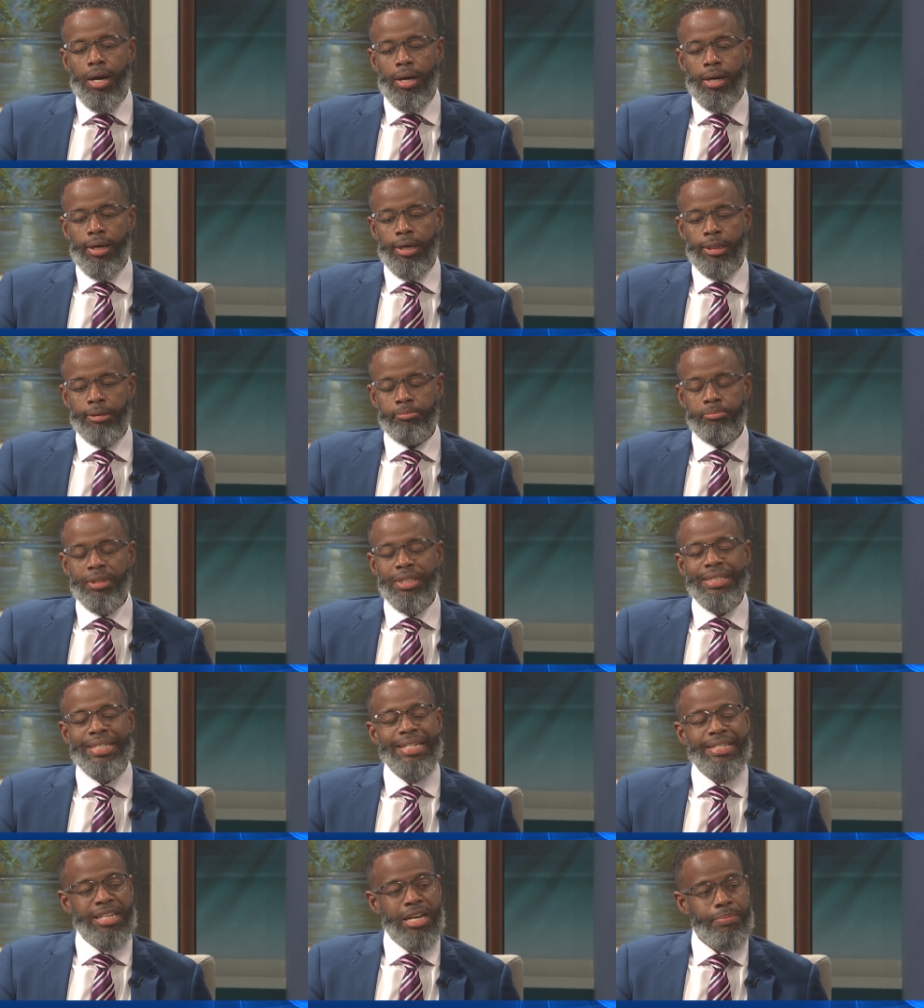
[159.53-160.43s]
Um,
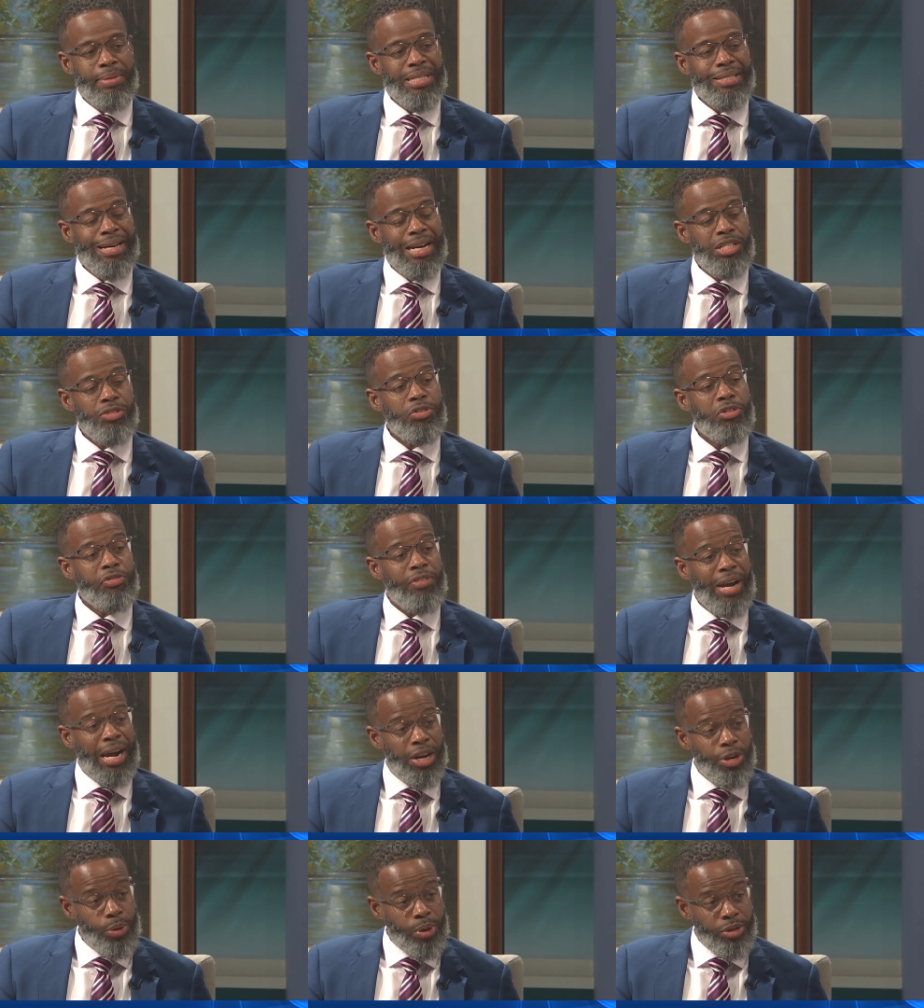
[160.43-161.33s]
TTMA stands for
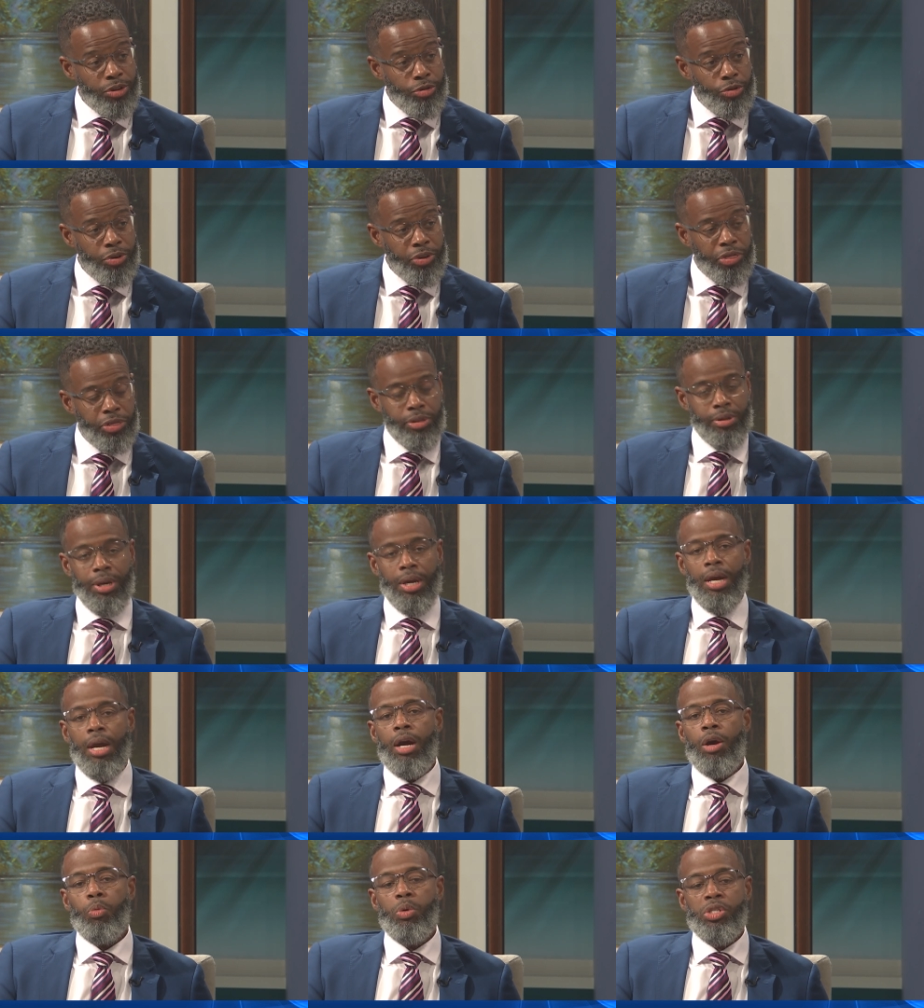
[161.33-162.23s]
Value and Growth,
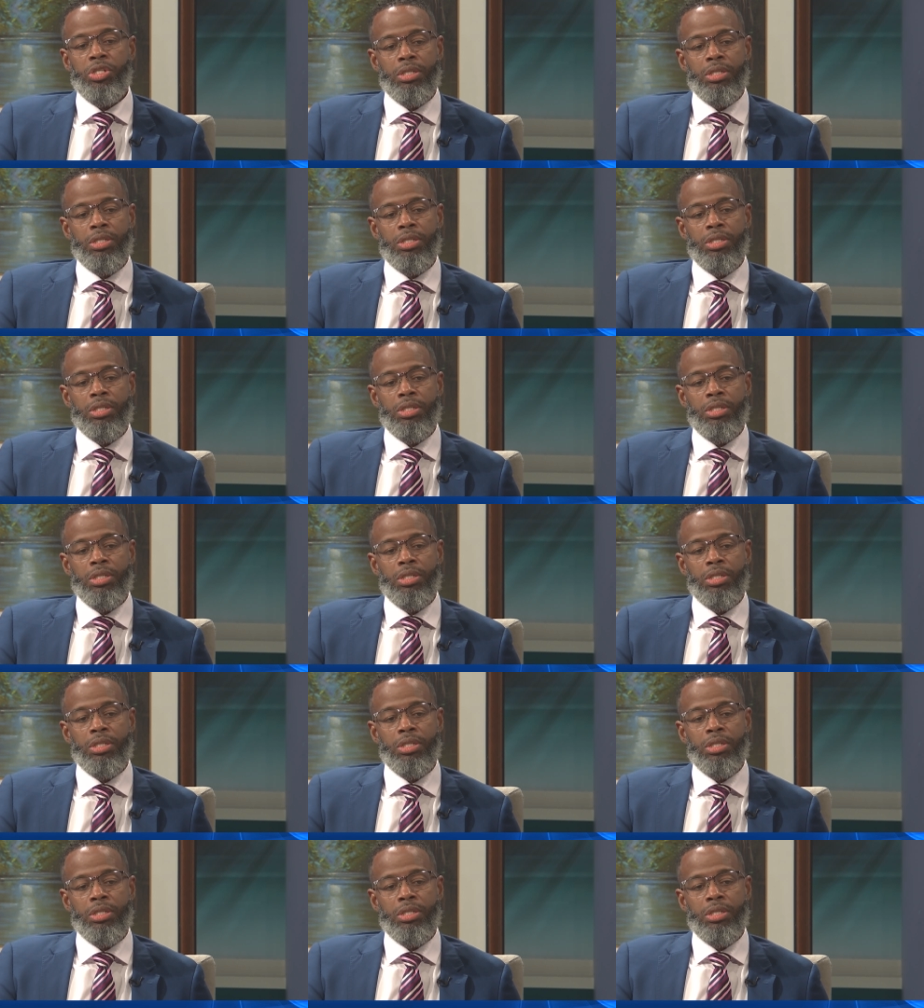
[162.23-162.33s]
mm -hmm.